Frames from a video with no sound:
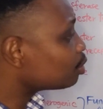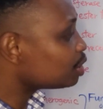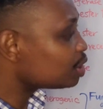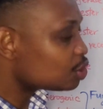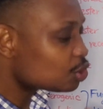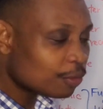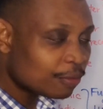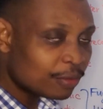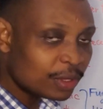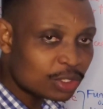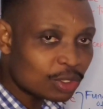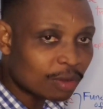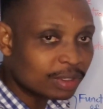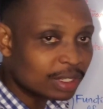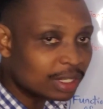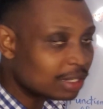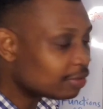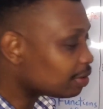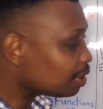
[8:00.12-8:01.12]
on the surface
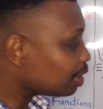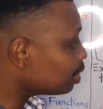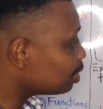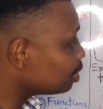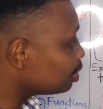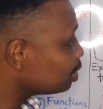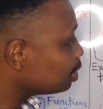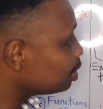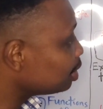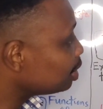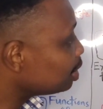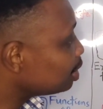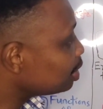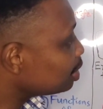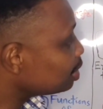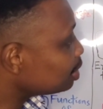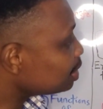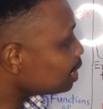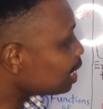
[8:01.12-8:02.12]
of the liver,
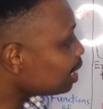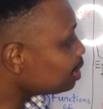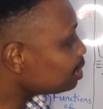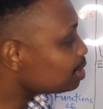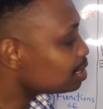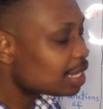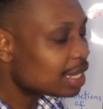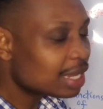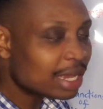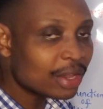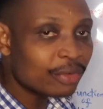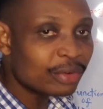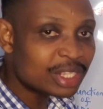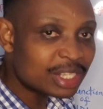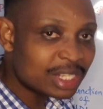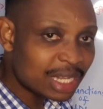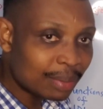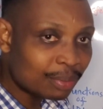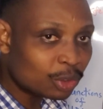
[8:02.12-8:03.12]
there is a
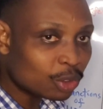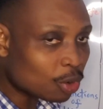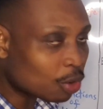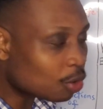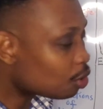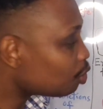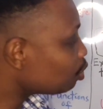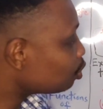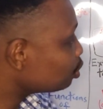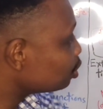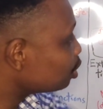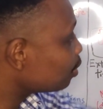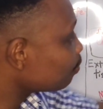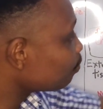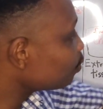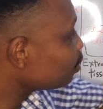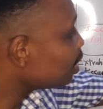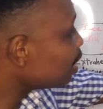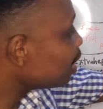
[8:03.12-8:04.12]
receptor called
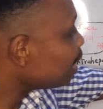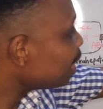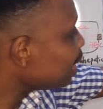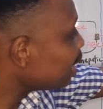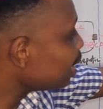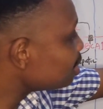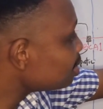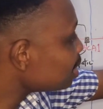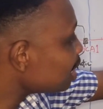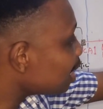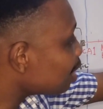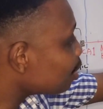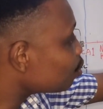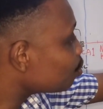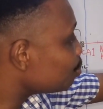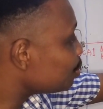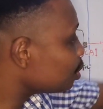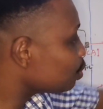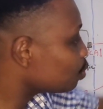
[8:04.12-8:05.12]

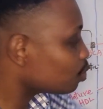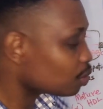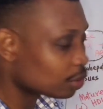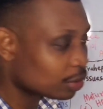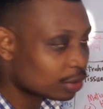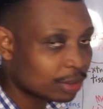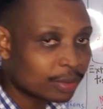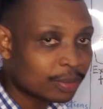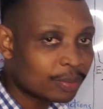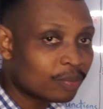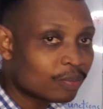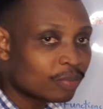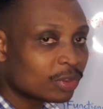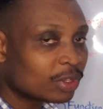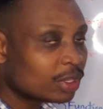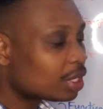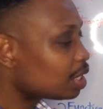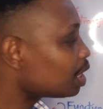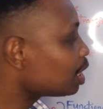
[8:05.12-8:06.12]
SROB1.
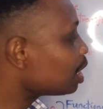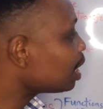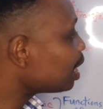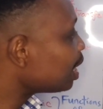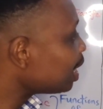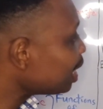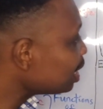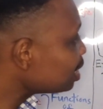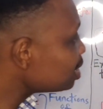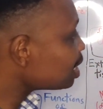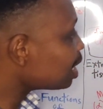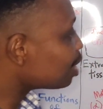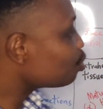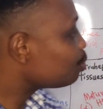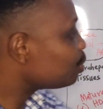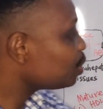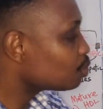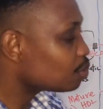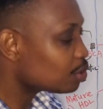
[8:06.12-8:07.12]

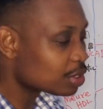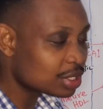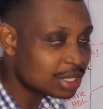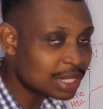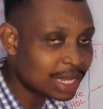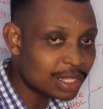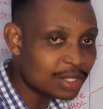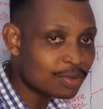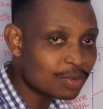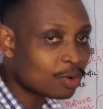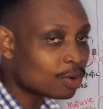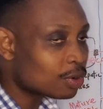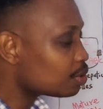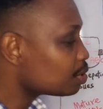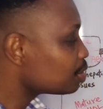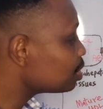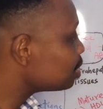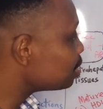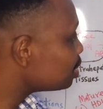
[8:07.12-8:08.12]
SROB1 stands
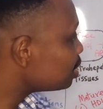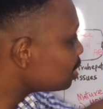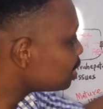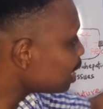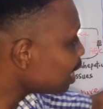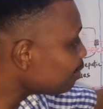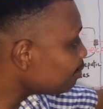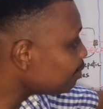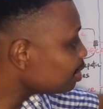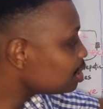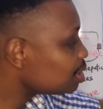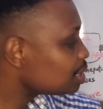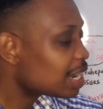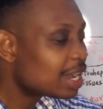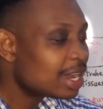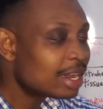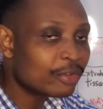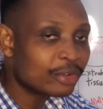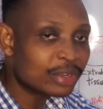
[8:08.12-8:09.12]
for
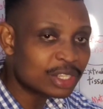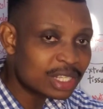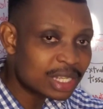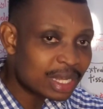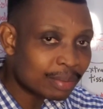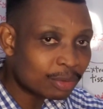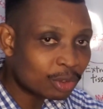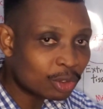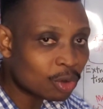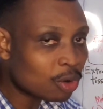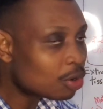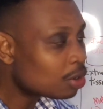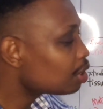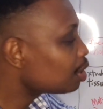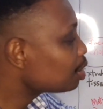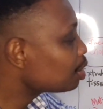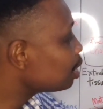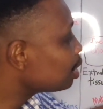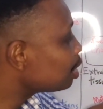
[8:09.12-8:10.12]
scavenger receptor
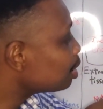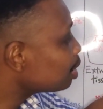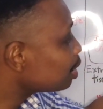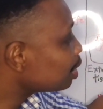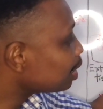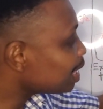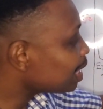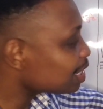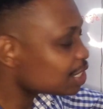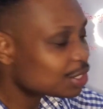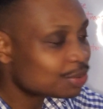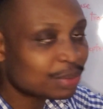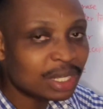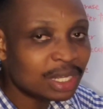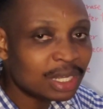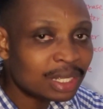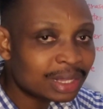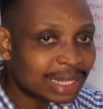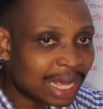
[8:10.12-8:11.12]
class
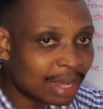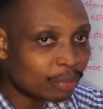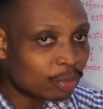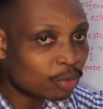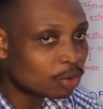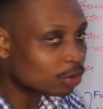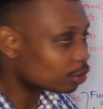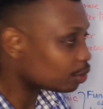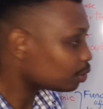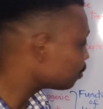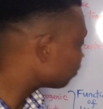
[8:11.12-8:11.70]
B type 1.